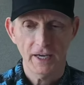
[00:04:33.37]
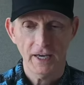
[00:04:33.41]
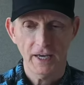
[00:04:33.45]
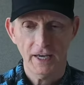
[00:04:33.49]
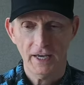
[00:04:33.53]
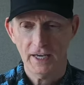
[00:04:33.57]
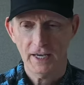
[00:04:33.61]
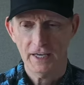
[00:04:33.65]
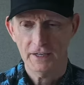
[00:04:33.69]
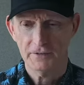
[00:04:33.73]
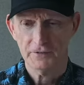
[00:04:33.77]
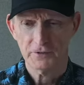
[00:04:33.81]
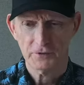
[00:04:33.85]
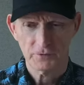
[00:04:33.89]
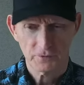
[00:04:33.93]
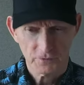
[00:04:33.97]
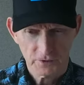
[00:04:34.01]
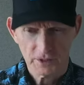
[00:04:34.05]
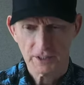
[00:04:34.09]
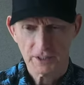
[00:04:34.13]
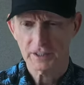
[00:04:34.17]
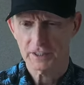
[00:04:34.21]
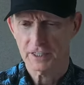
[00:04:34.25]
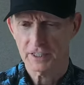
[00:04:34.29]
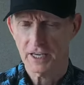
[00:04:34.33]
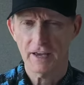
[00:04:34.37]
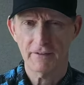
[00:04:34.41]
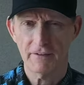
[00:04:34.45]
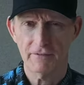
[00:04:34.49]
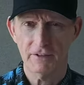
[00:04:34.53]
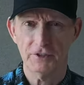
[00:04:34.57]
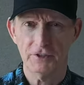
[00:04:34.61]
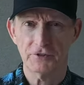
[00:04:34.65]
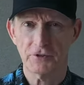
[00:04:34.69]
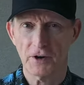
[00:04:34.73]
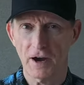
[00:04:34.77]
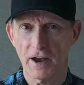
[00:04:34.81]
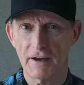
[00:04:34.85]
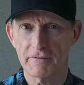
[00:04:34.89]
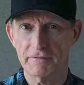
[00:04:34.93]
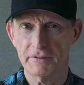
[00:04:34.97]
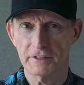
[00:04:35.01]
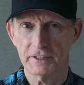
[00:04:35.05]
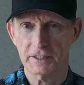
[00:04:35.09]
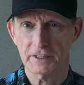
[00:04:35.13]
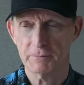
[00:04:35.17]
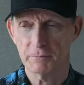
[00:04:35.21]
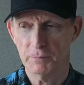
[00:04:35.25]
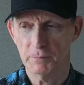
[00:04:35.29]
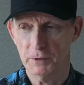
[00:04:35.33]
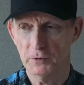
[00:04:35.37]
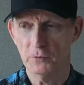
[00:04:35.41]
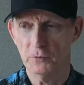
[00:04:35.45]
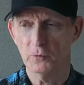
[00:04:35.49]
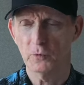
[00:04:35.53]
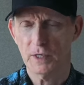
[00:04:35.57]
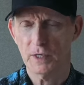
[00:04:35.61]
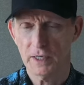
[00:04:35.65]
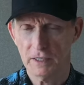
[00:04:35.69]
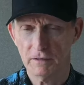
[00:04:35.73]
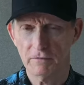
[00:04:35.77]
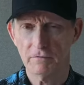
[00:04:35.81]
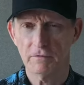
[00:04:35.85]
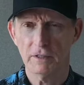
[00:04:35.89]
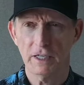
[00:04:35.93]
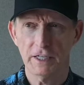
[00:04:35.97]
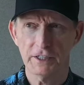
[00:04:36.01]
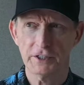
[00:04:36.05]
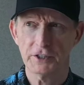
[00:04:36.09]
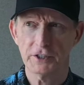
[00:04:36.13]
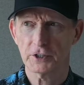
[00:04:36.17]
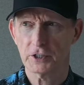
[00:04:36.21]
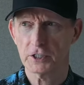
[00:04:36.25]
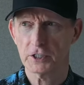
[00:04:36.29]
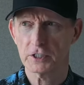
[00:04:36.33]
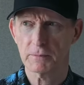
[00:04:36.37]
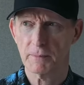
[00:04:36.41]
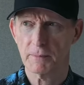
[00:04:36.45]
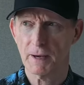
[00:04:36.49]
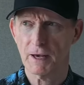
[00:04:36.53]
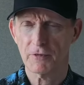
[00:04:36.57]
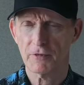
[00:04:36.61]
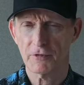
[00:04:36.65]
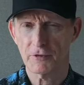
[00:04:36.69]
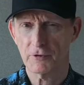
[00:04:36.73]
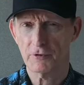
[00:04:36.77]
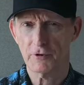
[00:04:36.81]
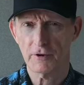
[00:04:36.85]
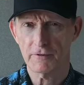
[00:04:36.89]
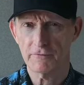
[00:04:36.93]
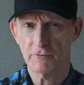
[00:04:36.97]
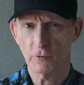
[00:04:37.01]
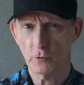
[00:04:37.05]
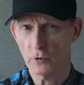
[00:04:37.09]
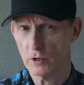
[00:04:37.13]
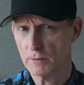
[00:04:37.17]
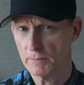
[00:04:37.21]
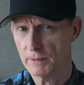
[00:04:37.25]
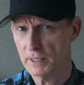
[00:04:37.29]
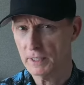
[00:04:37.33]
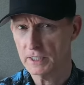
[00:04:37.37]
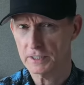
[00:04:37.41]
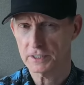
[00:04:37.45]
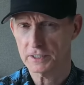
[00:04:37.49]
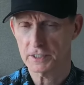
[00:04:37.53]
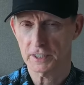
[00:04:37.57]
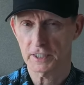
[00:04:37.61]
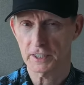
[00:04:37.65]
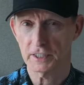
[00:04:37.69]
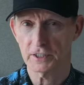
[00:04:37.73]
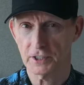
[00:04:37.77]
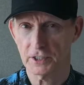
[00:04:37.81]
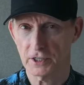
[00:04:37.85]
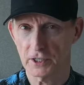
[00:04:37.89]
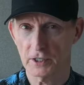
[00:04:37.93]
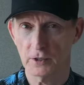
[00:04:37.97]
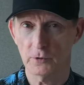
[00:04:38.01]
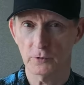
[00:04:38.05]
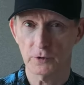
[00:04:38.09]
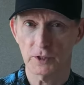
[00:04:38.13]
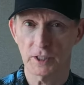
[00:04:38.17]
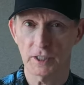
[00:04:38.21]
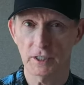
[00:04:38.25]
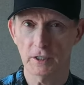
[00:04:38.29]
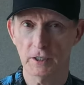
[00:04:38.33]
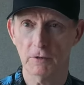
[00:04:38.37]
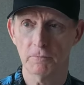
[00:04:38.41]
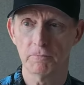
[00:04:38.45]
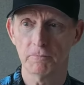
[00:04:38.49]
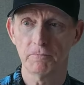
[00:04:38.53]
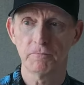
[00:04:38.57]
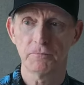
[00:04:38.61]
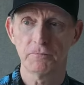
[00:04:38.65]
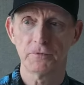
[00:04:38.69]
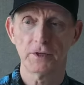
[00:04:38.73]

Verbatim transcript: And really heavy traffic, but we it took us about 30 40 minutes to get to the hotel.